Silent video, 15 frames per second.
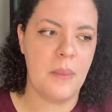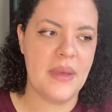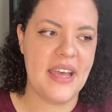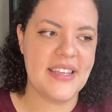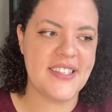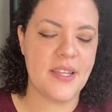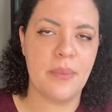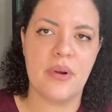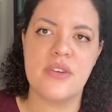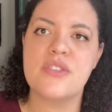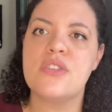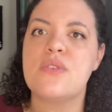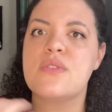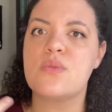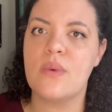it's the
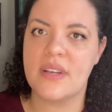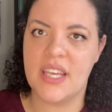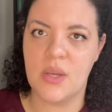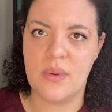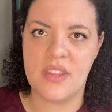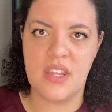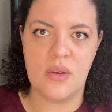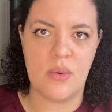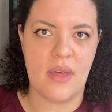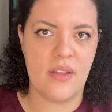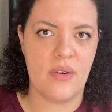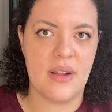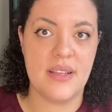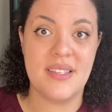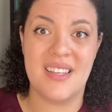person who's working with you,
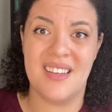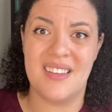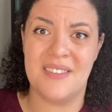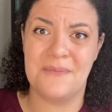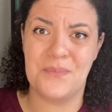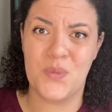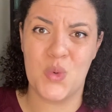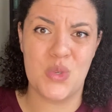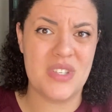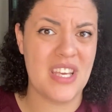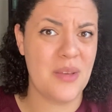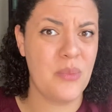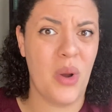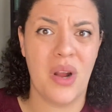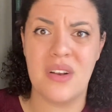whether it's a
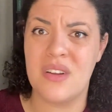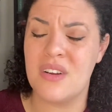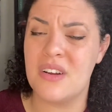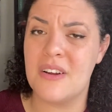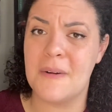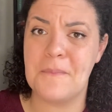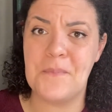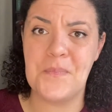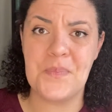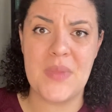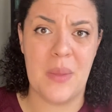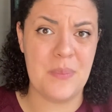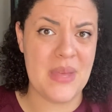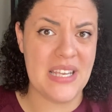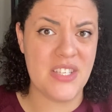critique partner,
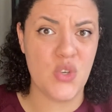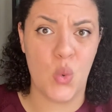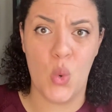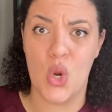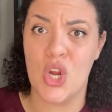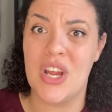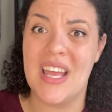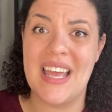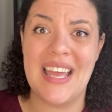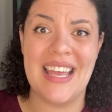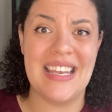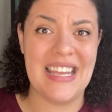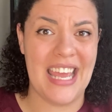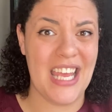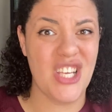a mentor,
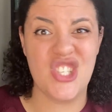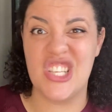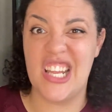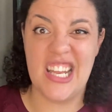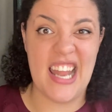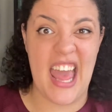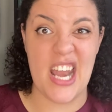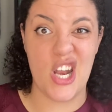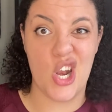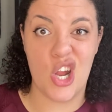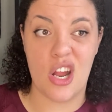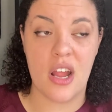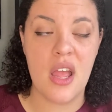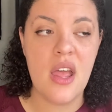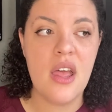an agent, an
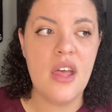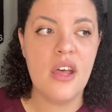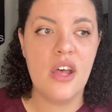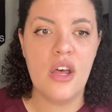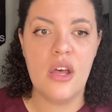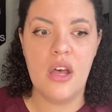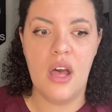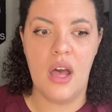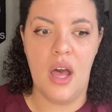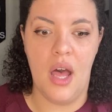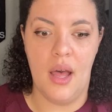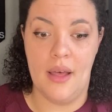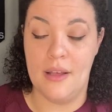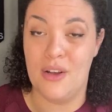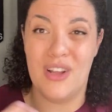editor,
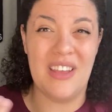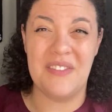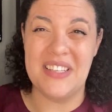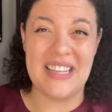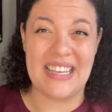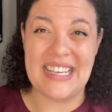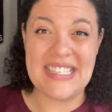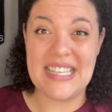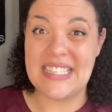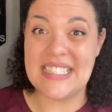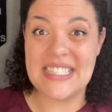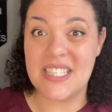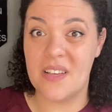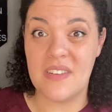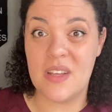even like a
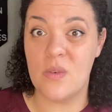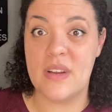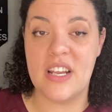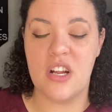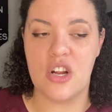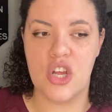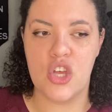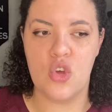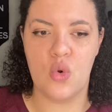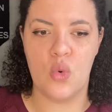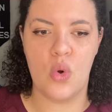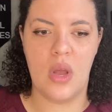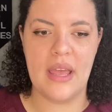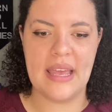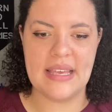sensitivity reader
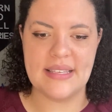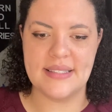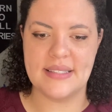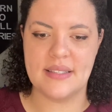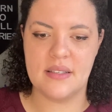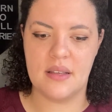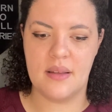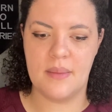who is